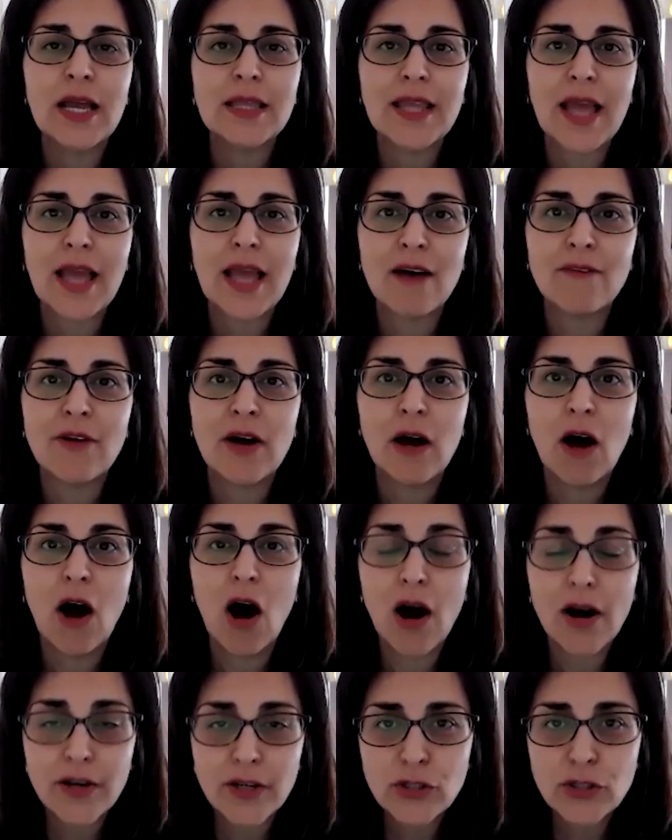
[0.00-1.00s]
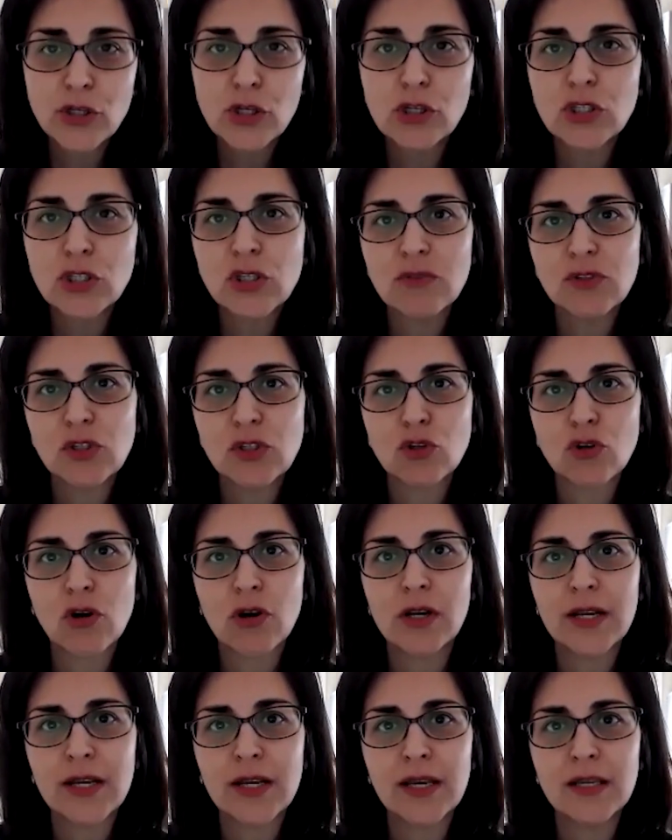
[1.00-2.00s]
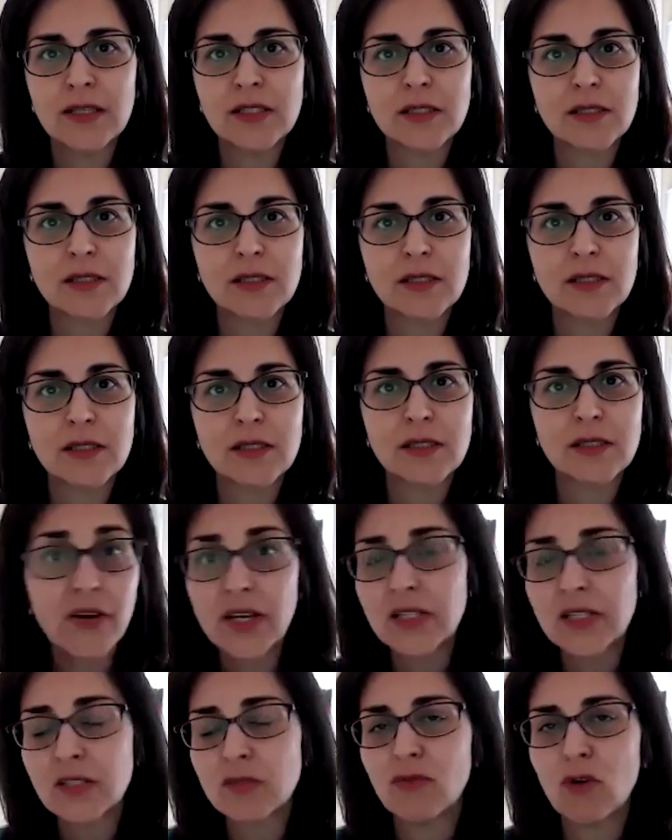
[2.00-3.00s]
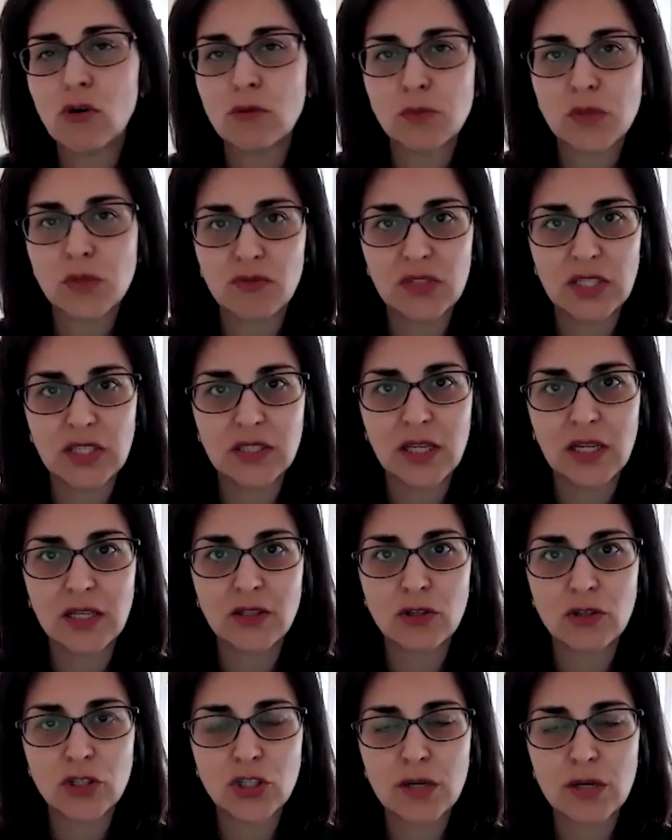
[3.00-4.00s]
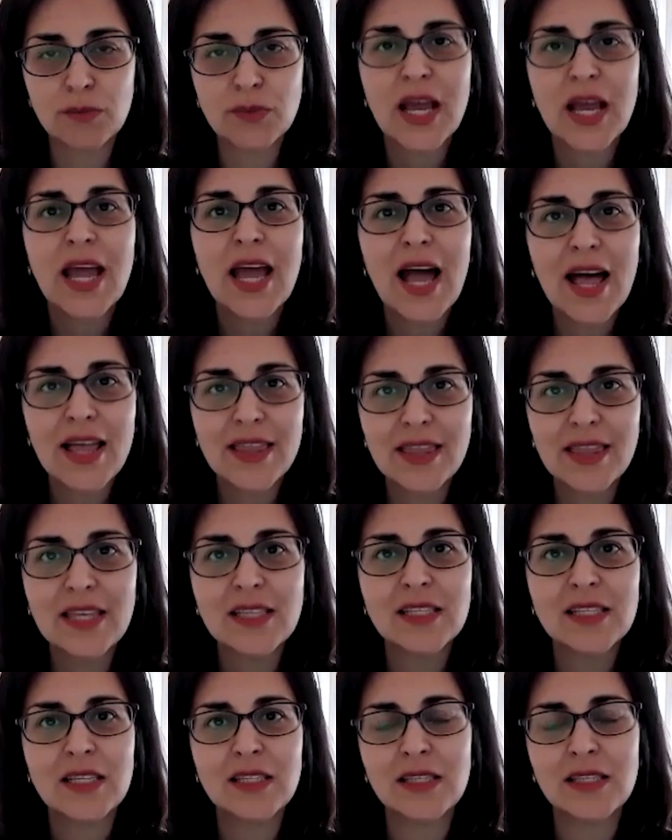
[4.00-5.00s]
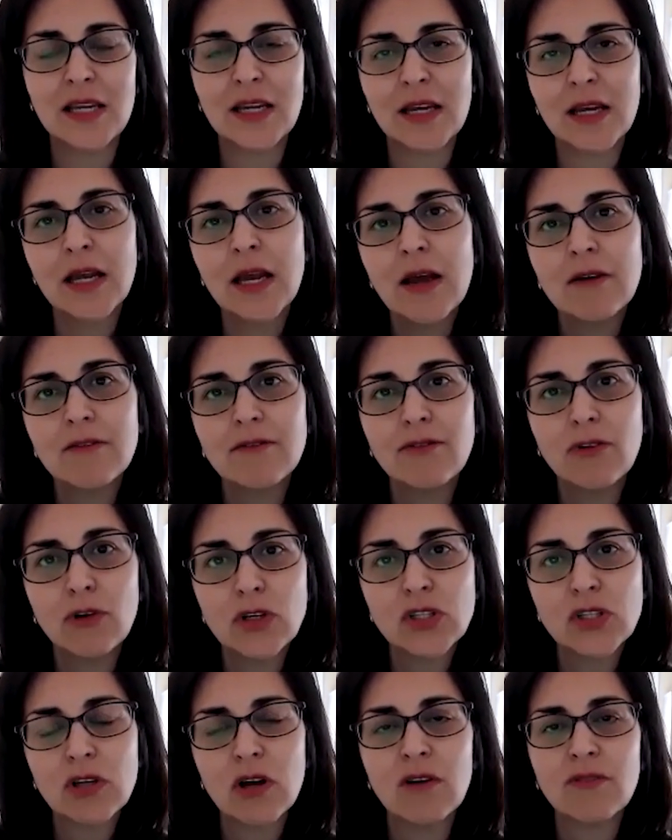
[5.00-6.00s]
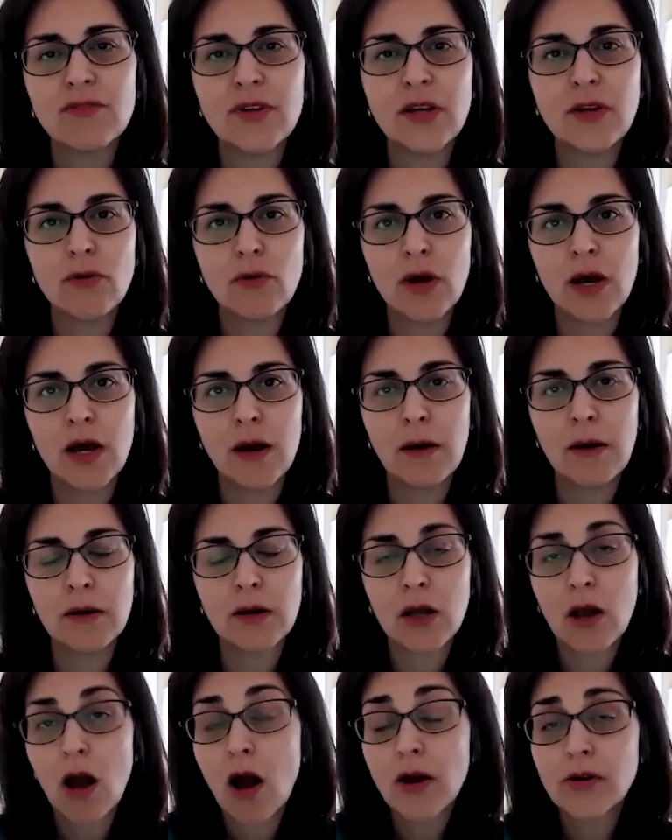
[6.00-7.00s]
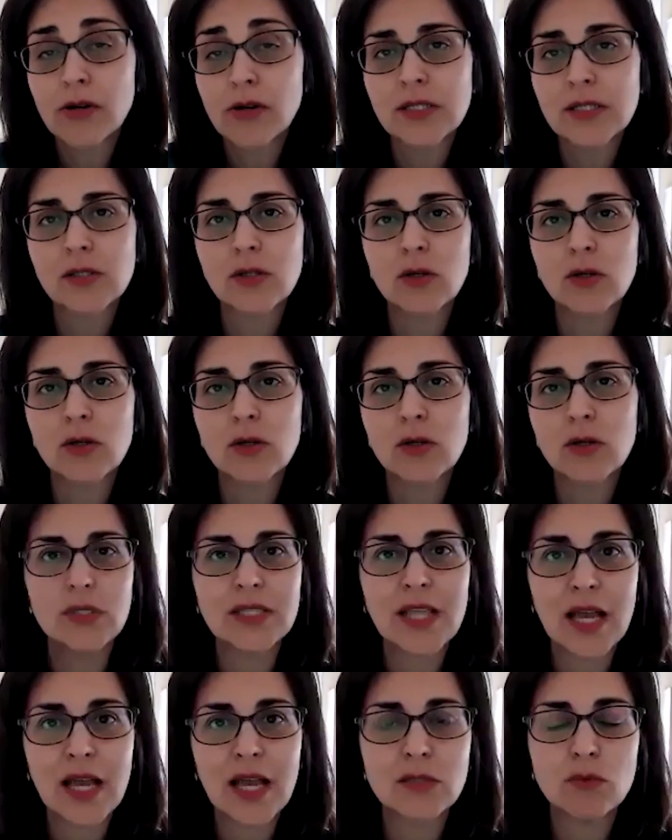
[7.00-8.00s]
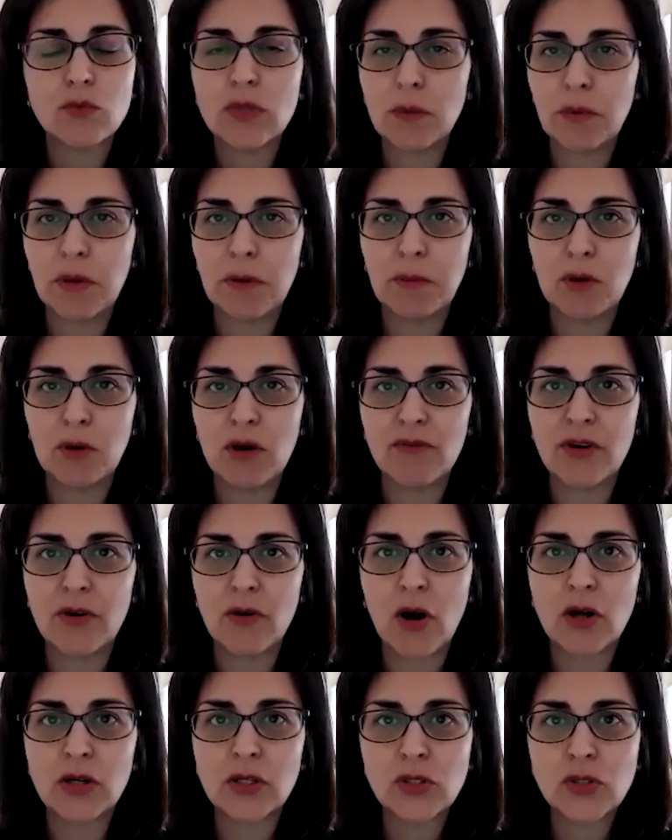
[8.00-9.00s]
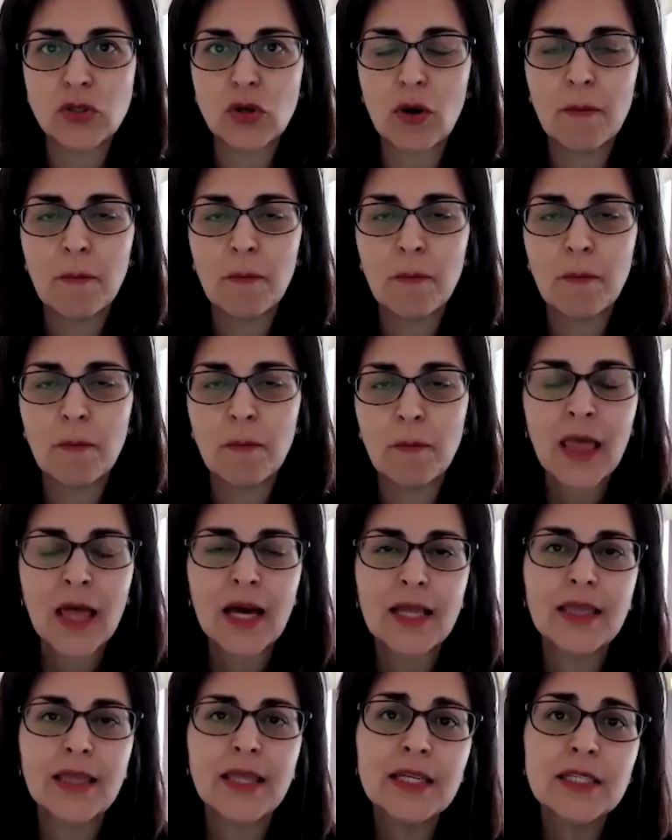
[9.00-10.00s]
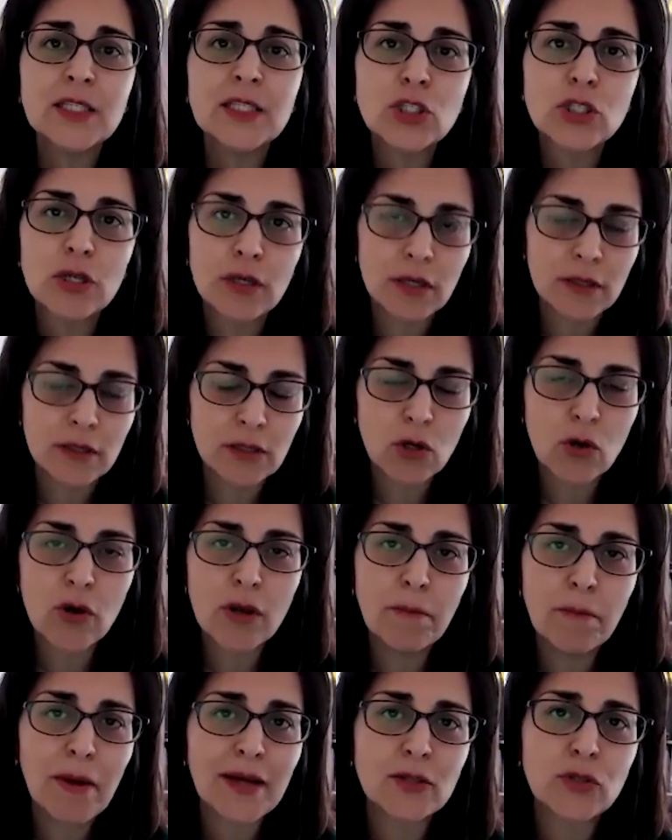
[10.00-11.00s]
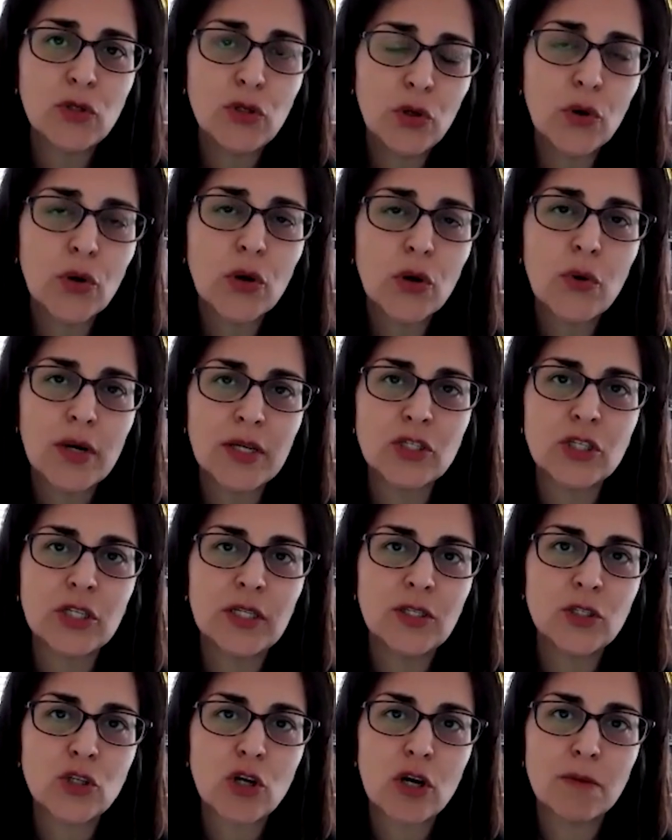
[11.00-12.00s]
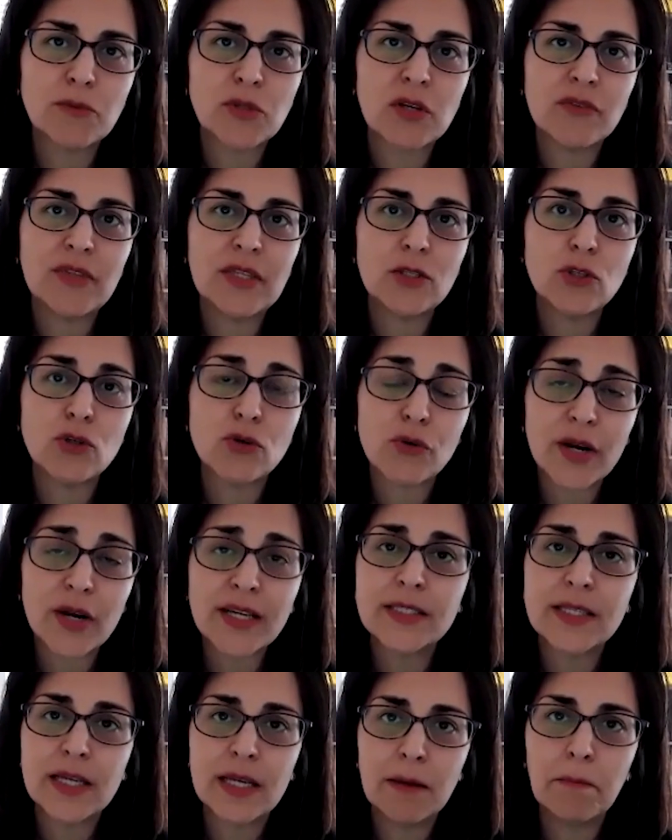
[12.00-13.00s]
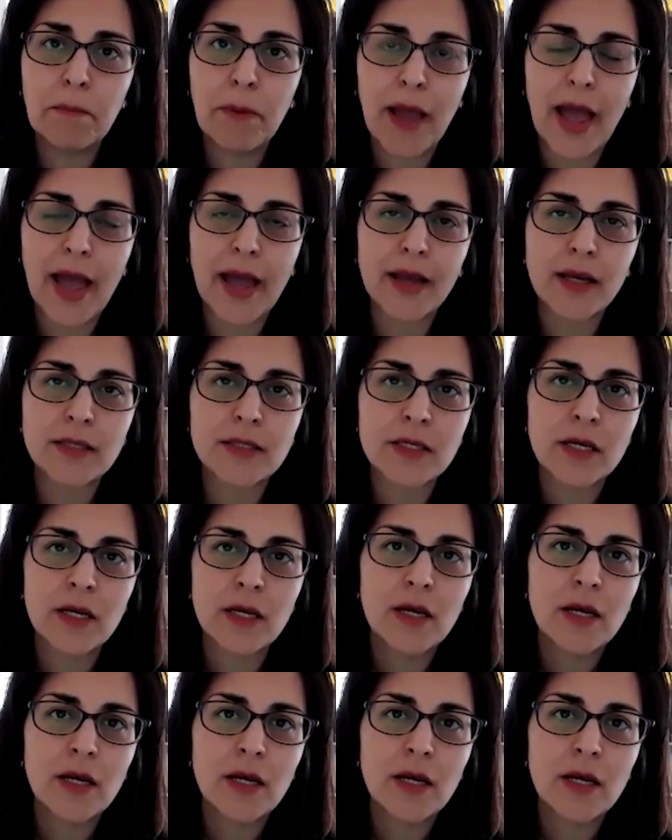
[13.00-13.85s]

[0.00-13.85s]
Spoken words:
They have 100 years of struggle against the various forms of dictatorships. And this is the voice of Congress who stands with the people of Iran. So I think in going back to your question, in terms of the direct impact,